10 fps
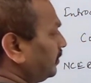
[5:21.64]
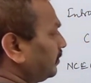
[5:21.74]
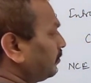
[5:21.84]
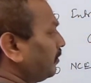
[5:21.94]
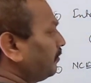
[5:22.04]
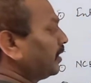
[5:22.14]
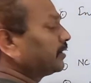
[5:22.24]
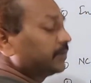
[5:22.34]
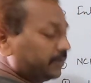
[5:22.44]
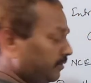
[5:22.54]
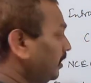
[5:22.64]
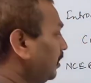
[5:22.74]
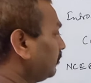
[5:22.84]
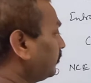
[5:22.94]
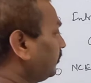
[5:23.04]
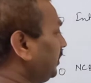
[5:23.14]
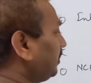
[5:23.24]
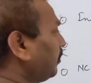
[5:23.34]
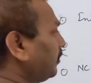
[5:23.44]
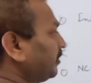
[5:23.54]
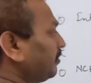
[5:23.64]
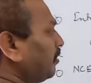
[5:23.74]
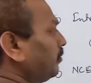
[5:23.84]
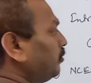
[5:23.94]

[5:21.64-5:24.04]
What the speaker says: so see the question of